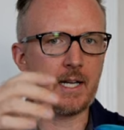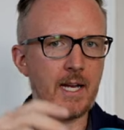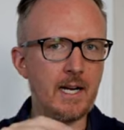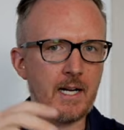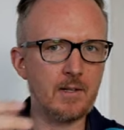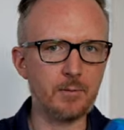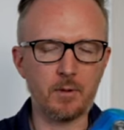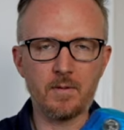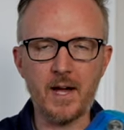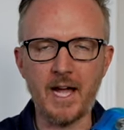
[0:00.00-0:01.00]
going to get any
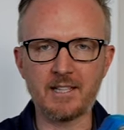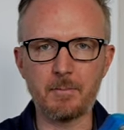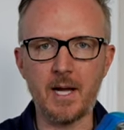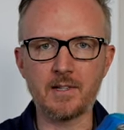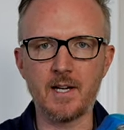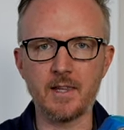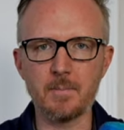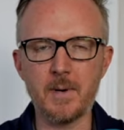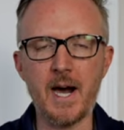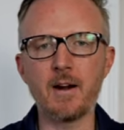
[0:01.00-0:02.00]
sort of hot spots on the
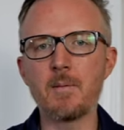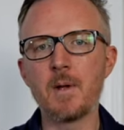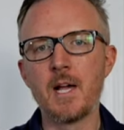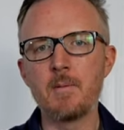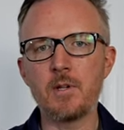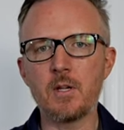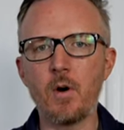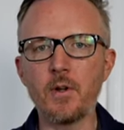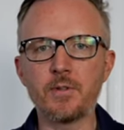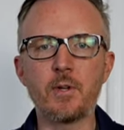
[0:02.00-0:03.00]
bottom, but you
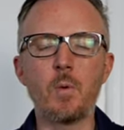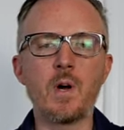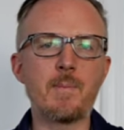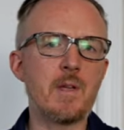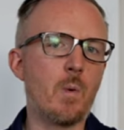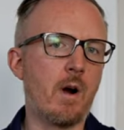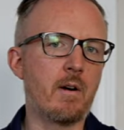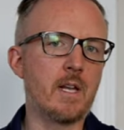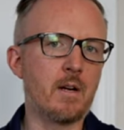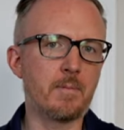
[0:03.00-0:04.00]
also don't want to be
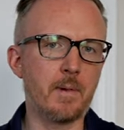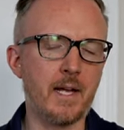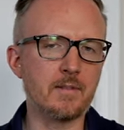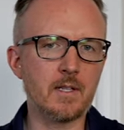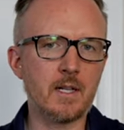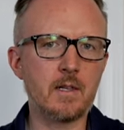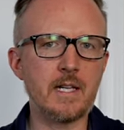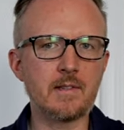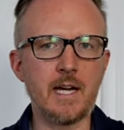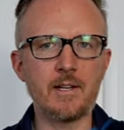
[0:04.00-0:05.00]
wearing your plastic
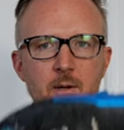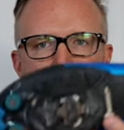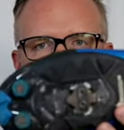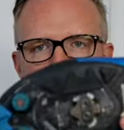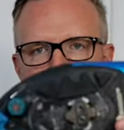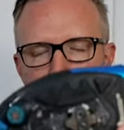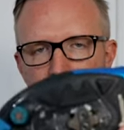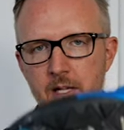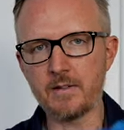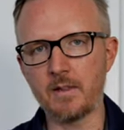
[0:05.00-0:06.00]
cleats out. You want your metal
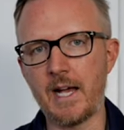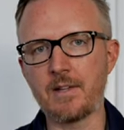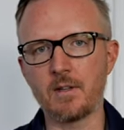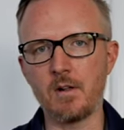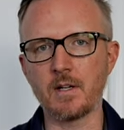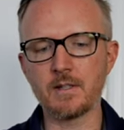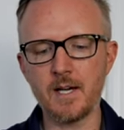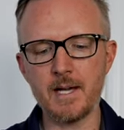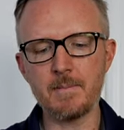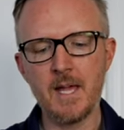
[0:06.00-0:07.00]
cleats to last a long
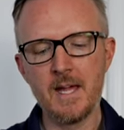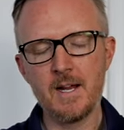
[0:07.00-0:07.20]
time.